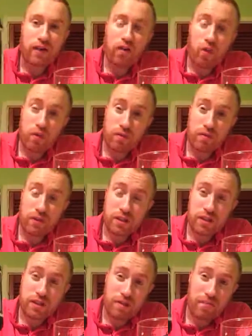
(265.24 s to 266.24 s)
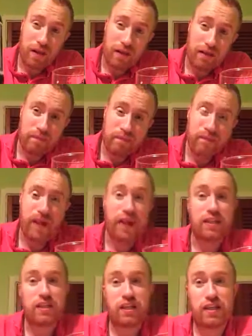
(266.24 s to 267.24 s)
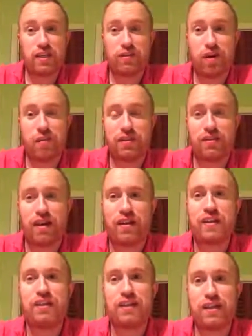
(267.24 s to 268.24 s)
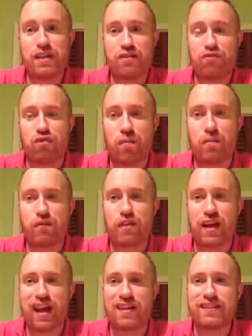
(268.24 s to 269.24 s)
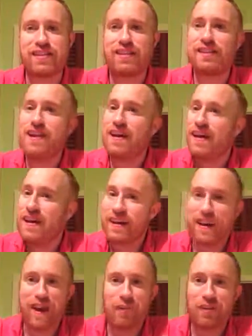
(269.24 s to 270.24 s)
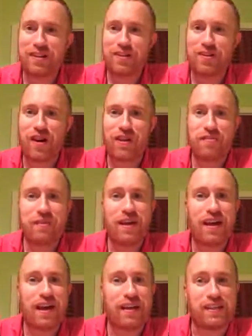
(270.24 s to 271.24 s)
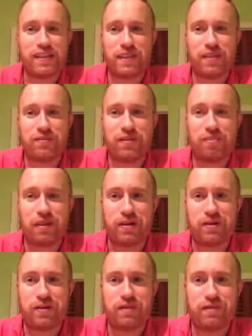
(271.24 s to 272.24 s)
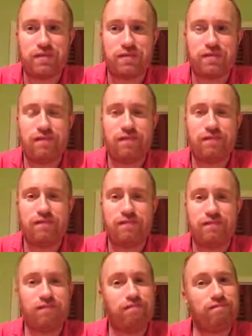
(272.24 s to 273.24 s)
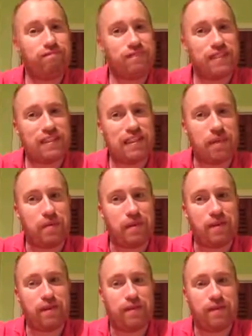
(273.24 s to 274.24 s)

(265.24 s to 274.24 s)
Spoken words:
the Northern Magician, Malcolm. And cheers for coming to Reading. Cheers for dropping off your can scale. Can't wait to try them. And cheers for the beers. Slammer.